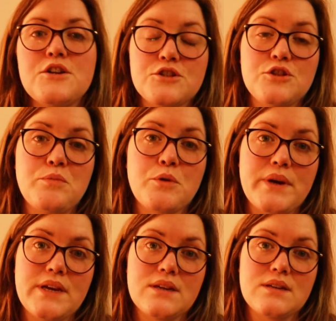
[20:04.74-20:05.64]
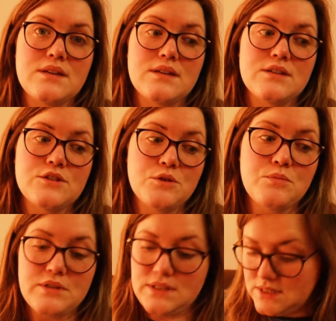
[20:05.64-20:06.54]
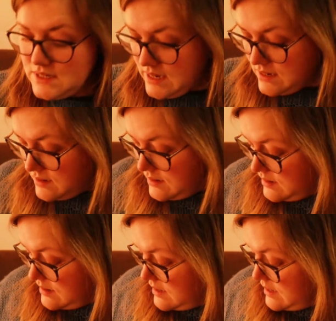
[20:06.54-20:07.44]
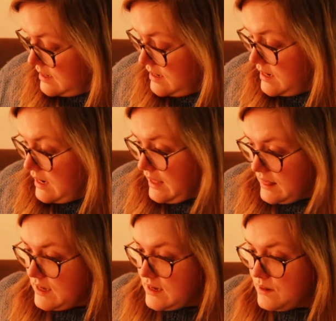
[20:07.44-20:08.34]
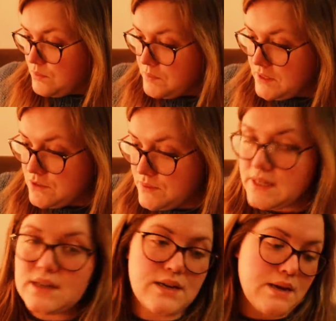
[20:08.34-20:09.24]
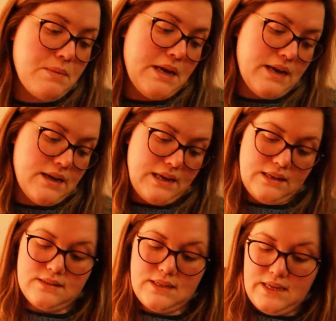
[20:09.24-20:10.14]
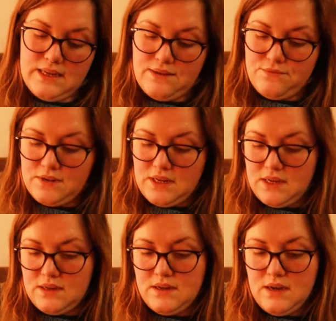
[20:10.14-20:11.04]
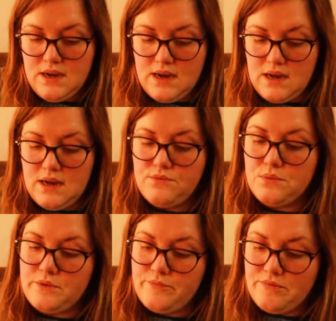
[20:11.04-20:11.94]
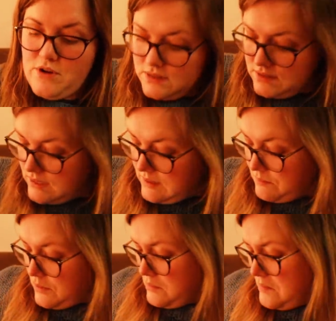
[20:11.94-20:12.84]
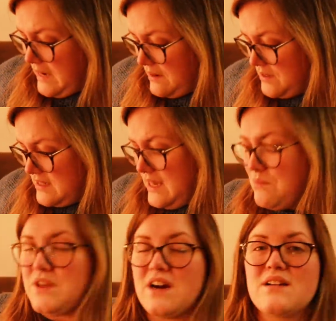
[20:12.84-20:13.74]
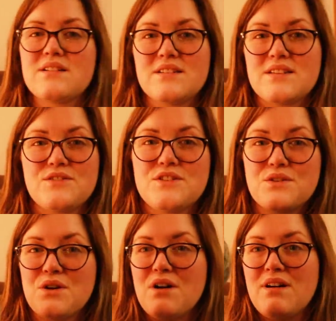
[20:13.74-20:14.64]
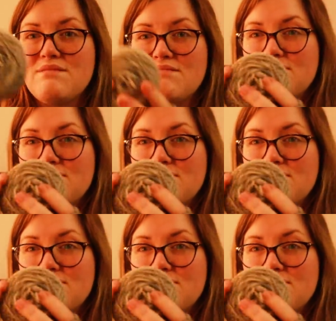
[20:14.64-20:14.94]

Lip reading: Super quick, super easy to knit. I think I will be doing a pair as a gift knit for one of my friends, and probably out of the same yarn because I've still got